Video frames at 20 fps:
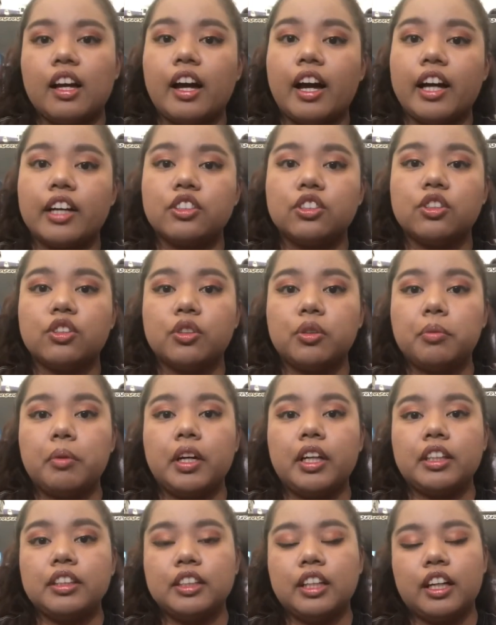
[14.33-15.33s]
As you know by
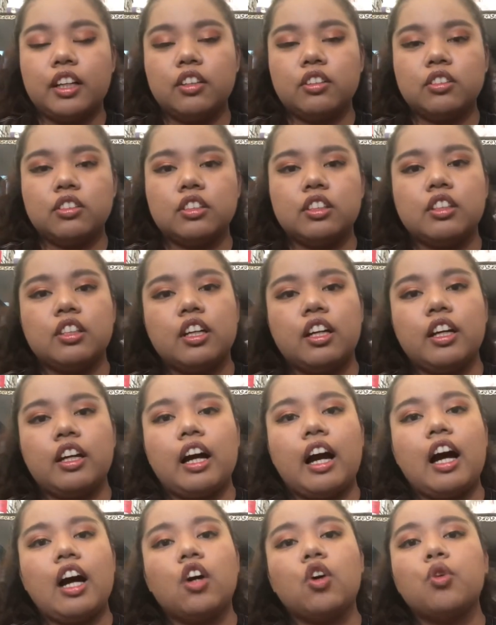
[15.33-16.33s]
the title, today
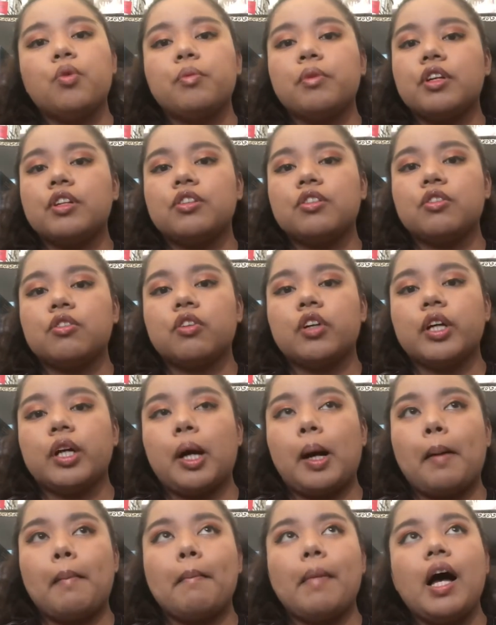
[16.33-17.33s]
I will be doing
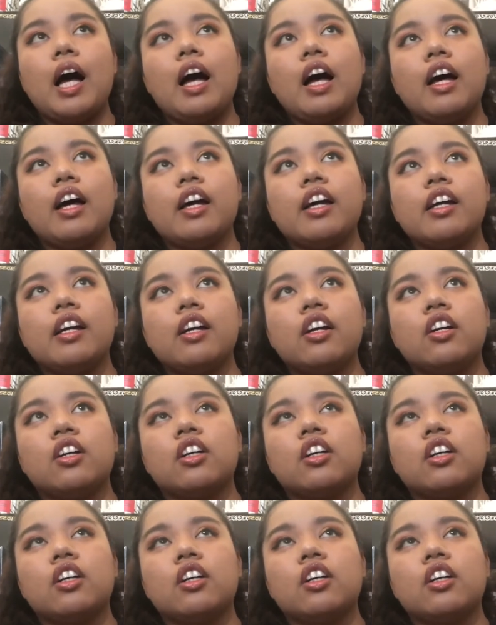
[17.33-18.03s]
my